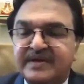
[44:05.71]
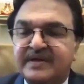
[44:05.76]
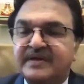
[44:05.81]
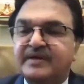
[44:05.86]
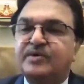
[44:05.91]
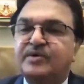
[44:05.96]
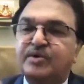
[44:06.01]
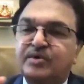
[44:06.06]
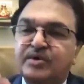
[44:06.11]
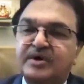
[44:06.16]
They
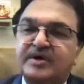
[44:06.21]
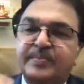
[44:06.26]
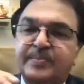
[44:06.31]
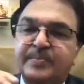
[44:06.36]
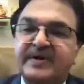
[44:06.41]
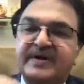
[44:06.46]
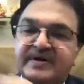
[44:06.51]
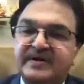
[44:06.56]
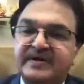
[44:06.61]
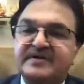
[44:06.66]
don't
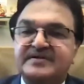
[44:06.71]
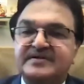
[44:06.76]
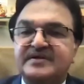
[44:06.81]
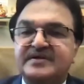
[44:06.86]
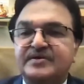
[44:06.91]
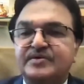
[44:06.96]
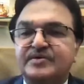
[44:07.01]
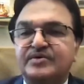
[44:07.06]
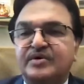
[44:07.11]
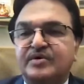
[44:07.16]
pay
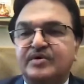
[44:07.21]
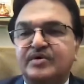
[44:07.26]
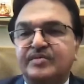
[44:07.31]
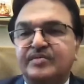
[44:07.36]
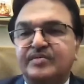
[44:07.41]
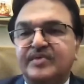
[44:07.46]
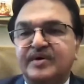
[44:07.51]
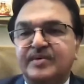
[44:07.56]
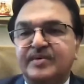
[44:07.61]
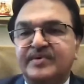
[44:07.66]
attention to the
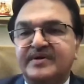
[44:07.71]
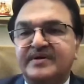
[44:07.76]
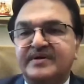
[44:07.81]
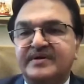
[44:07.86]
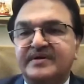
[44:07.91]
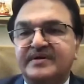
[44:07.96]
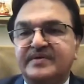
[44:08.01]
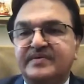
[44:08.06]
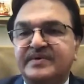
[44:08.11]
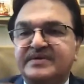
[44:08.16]

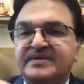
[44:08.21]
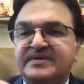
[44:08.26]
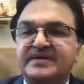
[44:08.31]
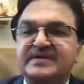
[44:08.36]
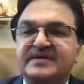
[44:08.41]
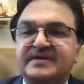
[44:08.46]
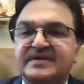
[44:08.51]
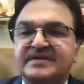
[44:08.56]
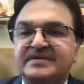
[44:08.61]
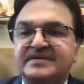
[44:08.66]
comorbidity, which
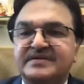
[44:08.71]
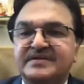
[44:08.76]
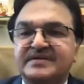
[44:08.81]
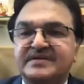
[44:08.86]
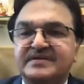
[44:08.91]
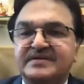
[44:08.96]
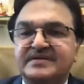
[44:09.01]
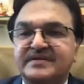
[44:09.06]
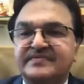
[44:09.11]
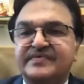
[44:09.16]

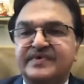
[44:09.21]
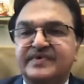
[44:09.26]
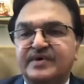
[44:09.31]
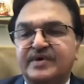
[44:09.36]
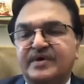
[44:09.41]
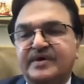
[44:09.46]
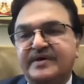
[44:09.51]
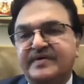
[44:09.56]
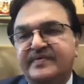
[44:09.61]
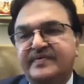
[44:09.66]
increases if you're
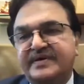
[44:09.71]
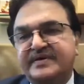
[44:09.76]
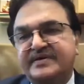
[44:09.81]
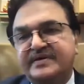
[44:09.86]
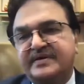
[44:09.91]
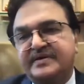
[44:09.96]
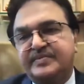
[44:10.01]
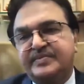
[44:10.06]
not giving treatment.